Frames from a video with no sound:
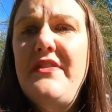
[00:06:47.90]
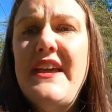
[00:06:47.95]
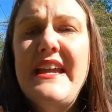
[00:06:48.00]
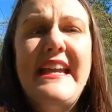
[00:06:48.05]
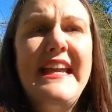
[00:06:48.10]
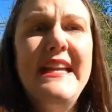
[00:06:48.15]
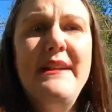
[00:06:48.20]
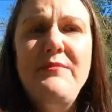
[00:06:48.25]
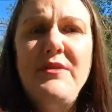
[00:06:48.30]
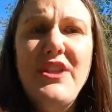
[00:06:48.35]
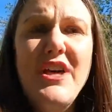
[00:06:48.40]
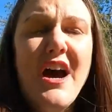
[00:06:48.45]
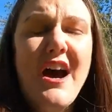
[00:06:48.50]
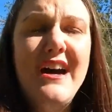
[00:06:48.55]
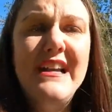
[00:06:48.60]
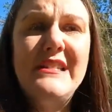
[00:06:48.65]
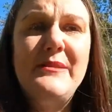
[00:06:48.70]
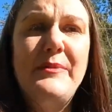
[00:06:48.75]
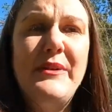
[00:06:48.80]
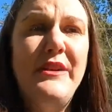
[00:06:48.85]
They get him to the
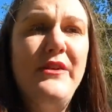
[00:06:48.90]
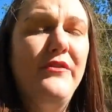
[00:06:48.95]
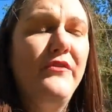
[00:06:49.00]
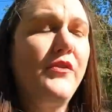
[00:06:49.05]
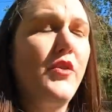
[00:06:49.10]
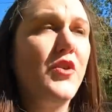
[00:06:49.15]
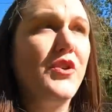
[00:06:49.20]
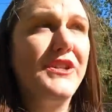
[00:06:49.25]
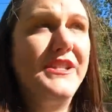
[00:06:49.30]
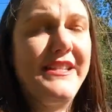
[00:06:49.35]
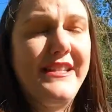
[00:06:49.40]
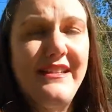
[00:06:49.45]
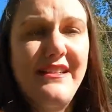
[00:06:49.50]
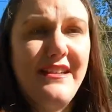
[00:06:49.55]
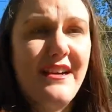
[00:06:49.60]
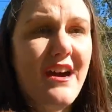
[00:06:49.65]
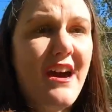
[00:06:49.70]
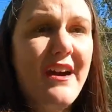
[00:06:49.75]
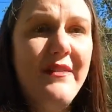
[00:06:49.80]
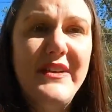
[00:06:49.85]
hospital, and of course,
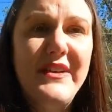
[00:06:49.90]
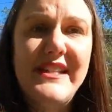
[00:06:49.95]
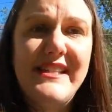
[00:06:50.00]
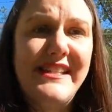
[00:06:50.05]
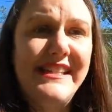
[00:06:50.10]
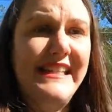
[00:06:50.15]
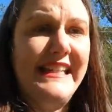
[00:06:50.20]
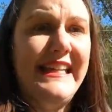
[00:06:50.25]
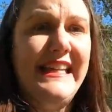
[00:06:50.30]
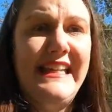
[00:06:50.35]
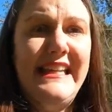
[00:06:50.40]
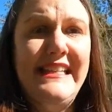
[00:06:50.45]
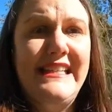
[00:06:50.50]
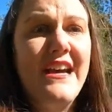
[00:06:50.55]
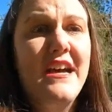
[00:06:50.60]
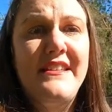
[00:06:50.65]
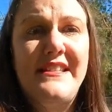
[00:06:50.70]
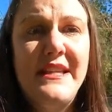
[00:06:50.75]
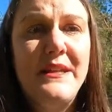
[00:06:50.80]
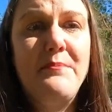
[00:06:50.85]
obviously, he
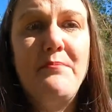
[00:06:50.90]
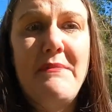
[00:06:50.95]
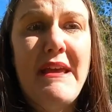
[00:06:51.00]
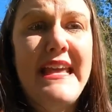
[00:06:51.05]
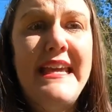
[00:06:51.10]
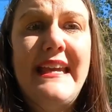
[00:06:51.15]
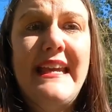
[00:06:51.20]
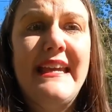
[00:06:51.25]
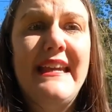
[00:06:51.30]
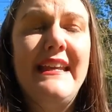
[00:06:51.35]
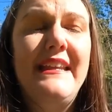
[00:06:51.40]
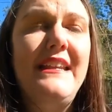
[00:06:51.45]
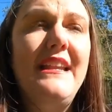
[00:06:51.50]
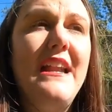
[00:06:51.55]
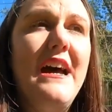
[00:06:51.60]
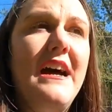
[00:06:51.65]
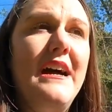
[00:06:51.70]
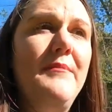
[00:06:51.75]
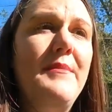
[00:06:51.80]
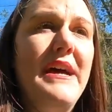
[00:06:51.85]
doesn't make it.
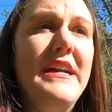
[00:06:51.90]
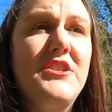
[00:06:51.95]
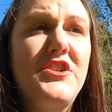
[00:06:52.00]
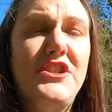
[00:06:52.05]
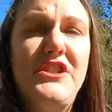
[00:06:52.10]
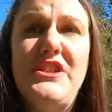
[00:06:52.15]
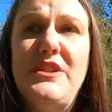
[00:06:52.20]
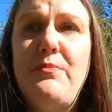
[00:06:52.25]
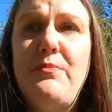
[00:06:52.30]
I'm actually